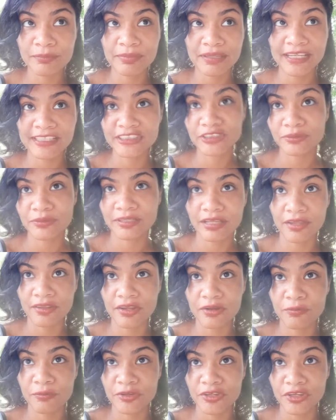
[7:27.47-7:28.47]
place to
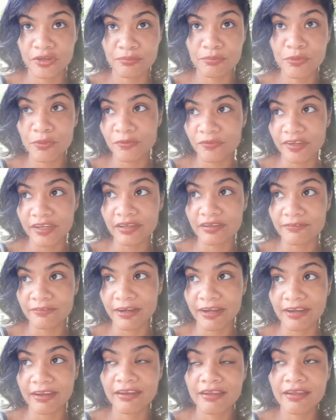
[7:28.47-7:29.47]
another, when you're moving, right?